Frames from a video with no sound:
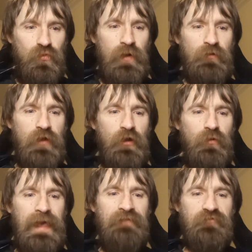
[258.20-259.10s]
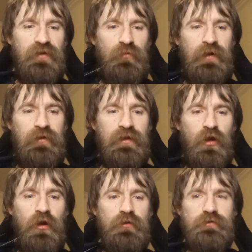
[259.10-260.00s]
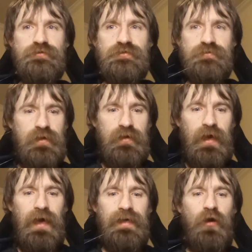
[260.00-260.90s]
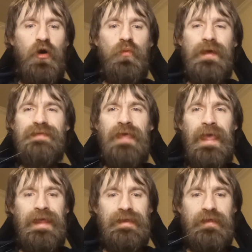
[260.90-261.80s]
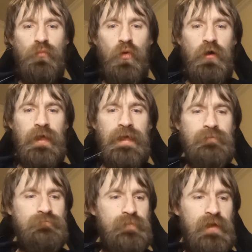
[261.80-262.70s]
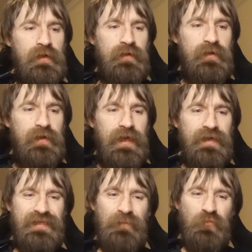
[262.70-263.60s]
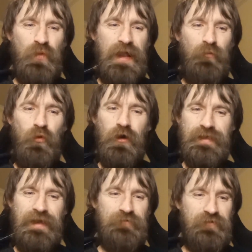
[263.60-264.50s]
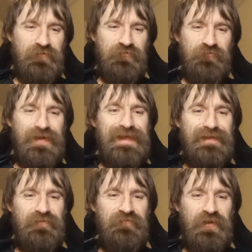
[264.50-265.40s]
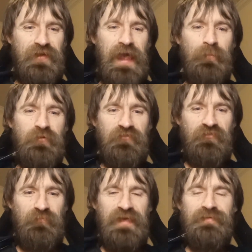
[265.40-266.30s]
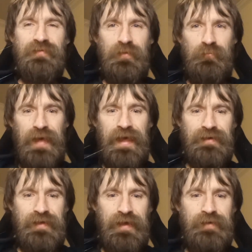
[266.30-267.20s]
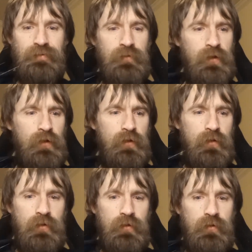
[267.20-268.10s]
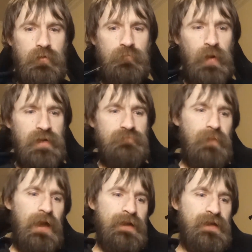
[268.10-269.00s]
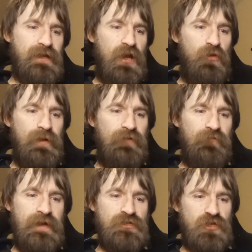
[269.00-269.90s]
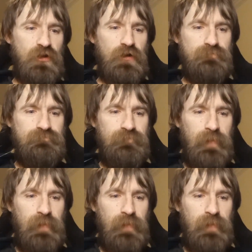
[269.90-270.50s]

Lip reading: We'll go everywhere in cars. I always hated walking, except when I walked down the street of the coppersmiths in Baghdad. But I could go in a rickshaw.